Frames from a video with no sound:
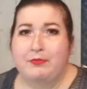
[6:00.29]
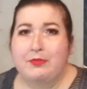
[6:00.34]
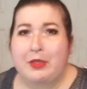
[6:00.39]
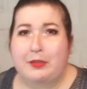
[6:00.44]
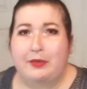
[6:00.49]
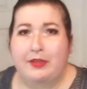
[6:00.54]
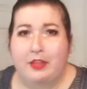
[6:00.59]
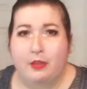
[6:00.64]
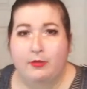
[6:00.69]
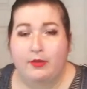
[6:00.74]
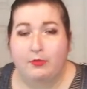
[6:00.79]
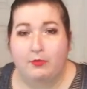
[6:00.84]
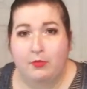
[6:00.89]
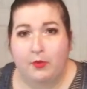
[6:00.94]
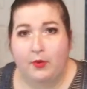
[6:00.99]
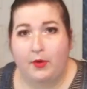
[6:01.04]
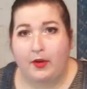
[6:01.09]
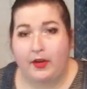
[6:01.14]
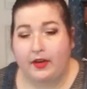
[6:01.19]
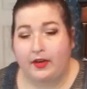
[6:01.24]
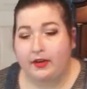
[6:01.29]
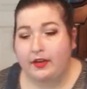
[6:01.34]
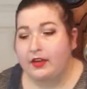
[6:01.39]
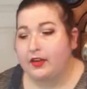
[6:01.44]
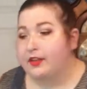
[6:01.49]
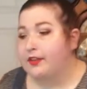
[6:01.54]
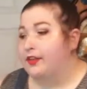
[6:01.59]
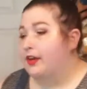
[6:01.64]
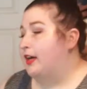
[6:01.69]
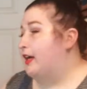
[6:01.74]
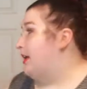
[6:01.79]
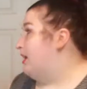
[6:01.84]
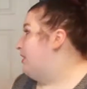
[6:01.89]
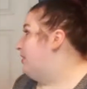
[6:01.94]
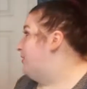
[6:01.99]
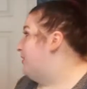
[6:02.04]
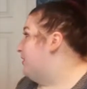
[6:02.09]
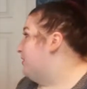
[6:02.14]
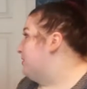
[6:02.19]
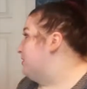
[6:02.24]
maybe a little bit more.
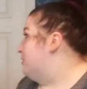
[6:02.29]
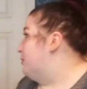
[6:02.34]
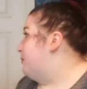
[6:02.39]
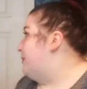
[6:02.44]
They were a